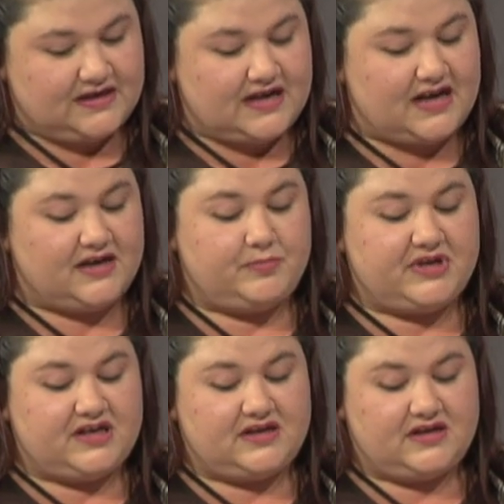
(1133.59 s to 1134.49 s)
that it'd
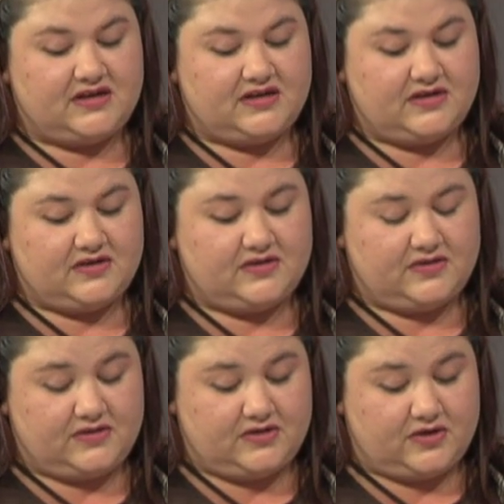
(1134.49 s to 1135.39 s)
be the
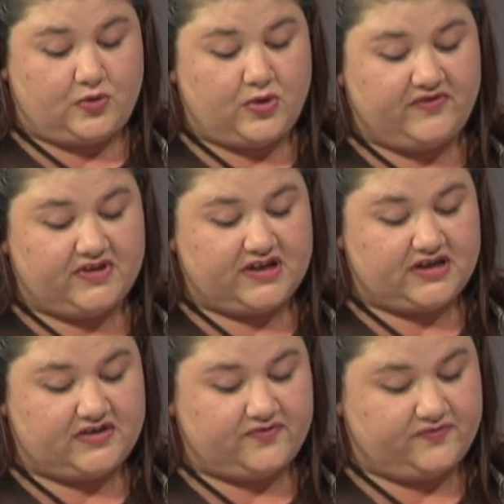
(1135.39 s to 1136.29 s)

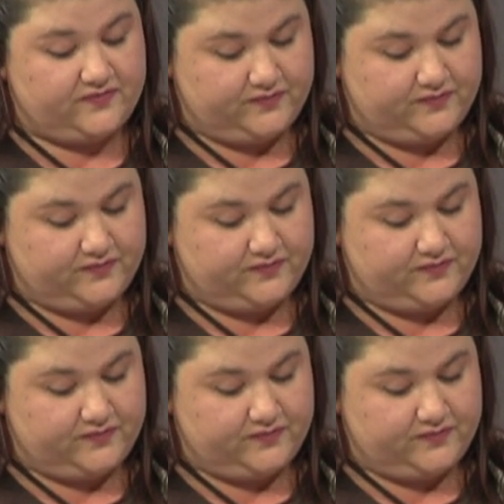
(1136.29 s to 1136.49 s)
equivalent of